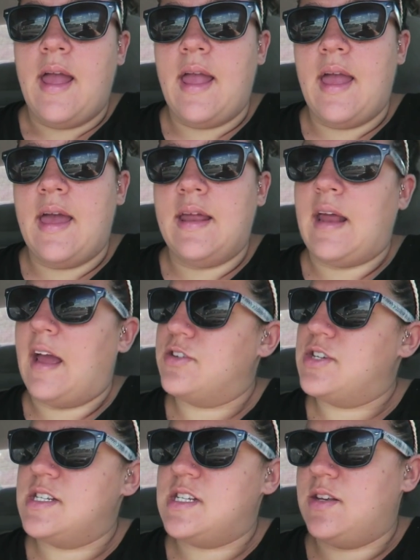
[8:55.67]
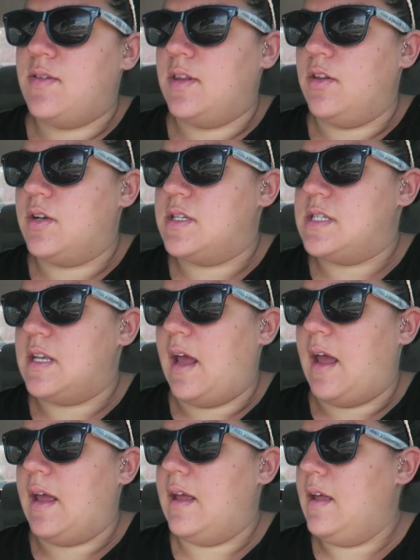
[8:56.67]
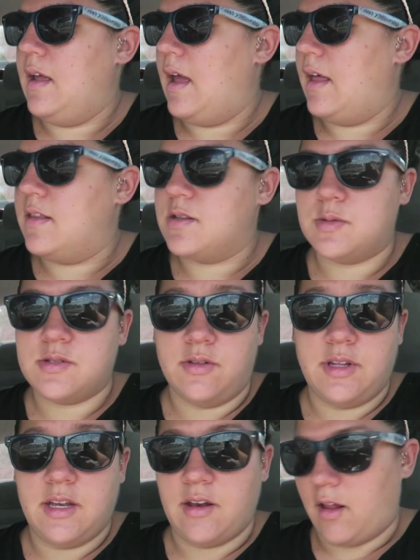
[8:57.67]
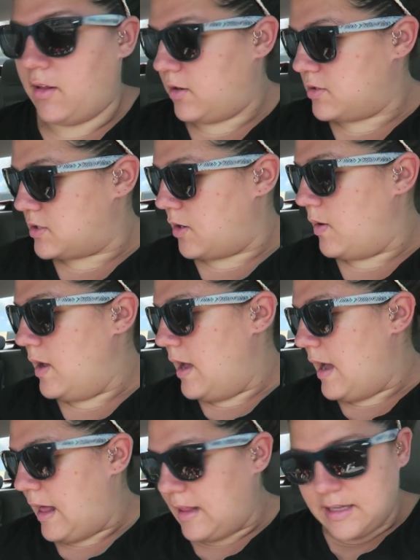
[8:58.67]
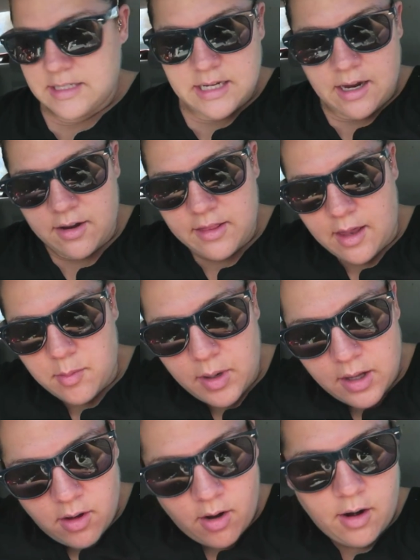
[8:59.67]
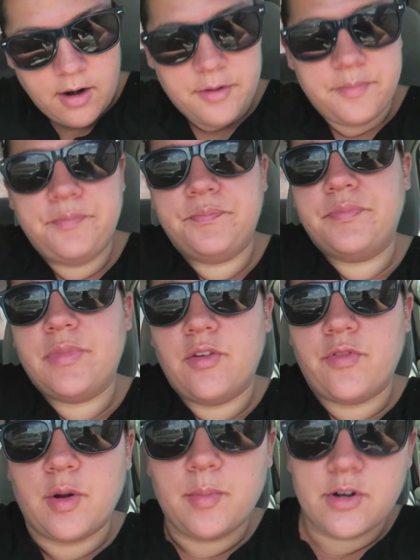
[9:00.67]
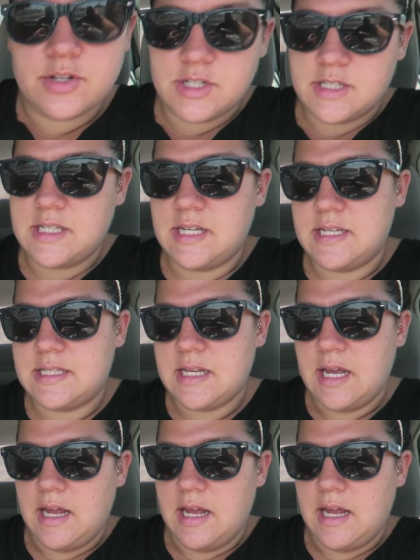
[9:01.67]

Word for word: And actually I didn't even look today. And this was only a dollar. So I like to carry that in my car for emergencies.